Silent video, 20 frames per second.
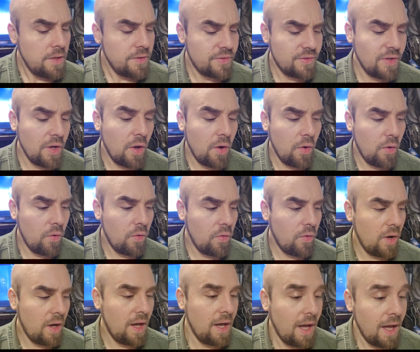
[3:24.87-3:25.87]

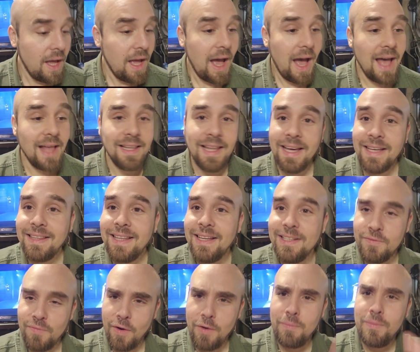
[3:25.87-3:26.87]
So I like
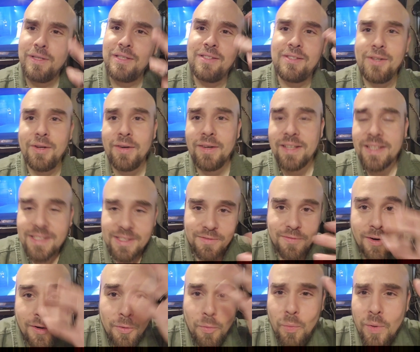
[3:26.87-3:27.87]
that. It's very
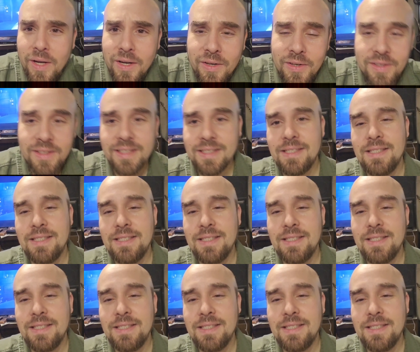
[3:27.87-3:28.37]
mysterious, very weird.